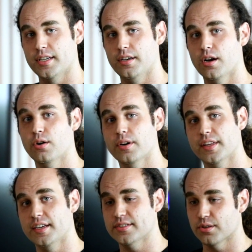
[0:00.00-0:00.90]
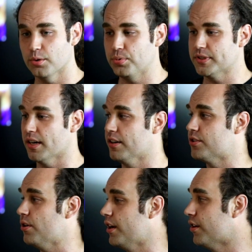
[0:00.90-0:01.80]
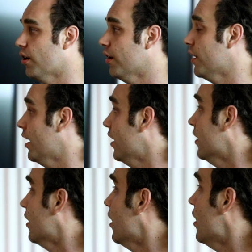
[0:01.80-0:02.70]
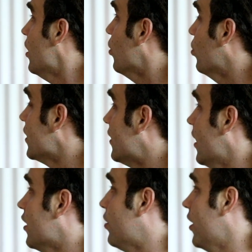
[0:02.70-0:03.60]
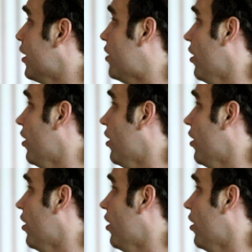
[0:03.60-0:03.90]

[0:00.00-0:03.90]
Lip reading: say no, and then he's going to put down his credit card. And with that credit